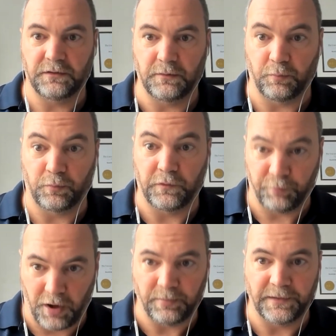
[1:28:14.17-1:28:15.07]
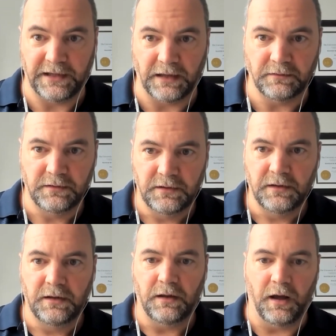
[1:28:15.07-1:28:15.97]
the problem again.
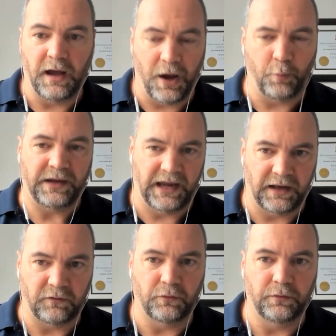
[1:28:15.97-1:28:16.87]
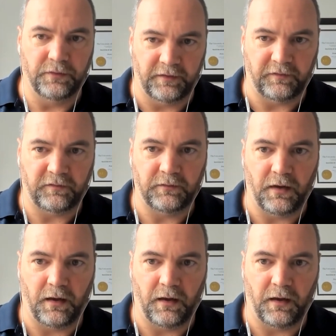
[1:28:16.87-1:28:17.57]
How we handle this,